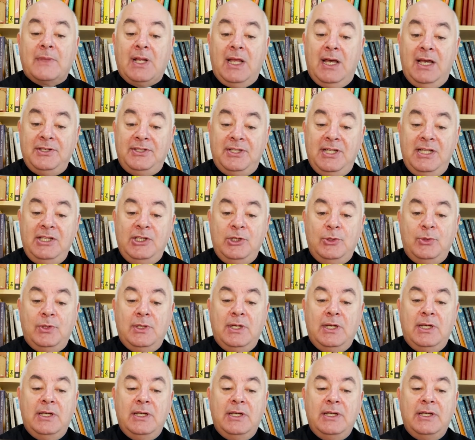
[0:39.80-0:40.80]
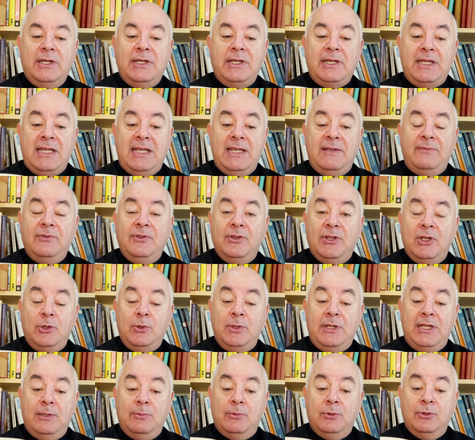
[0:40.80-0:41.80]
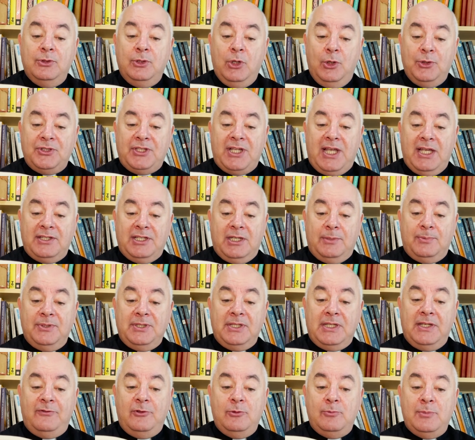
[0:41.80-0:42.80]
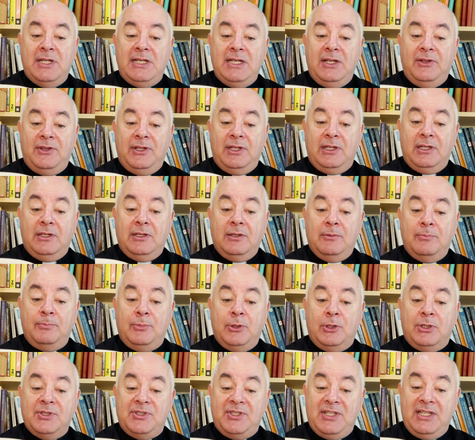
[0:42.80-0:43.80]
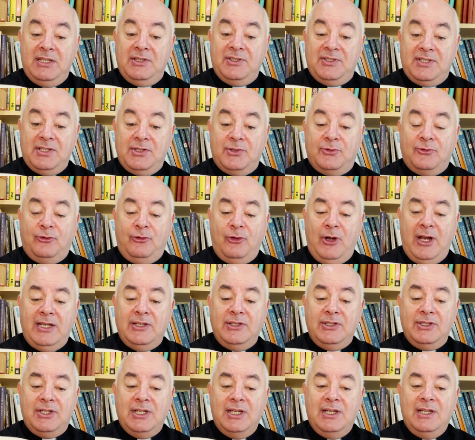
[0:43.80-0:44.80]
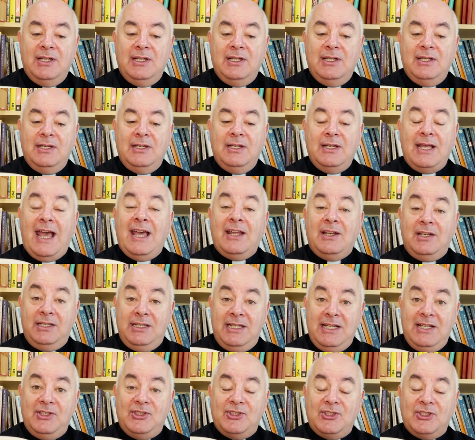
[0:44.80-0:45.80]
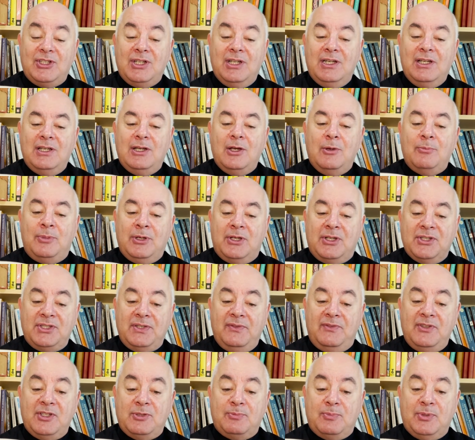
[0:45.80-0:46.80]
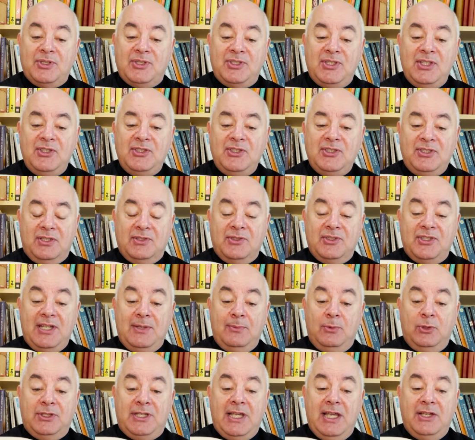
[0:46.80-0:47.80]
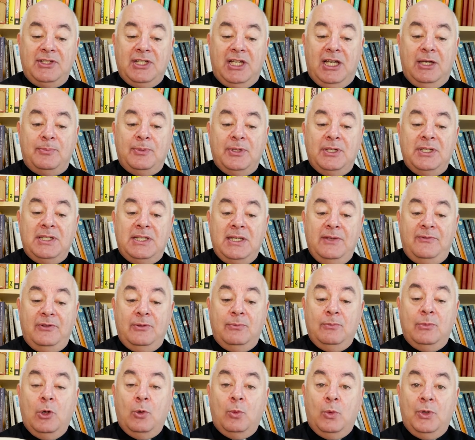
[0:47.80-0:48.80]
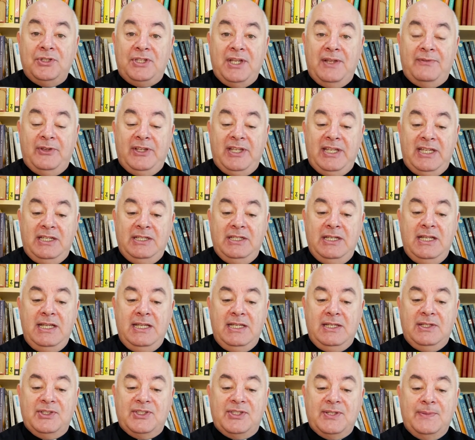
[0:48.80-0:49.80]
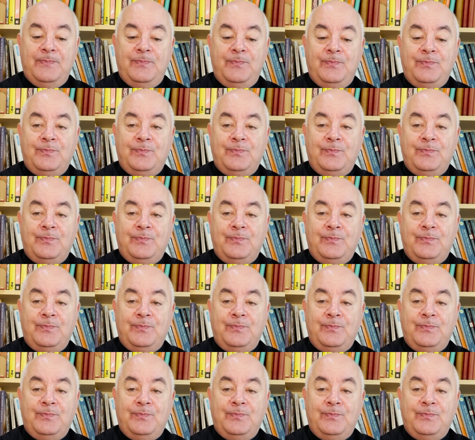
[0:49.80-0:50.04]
I tell you, even though he will not get up and give him anything because he is his friend, at least because of his persistence, he will get up and give him whatever he needs.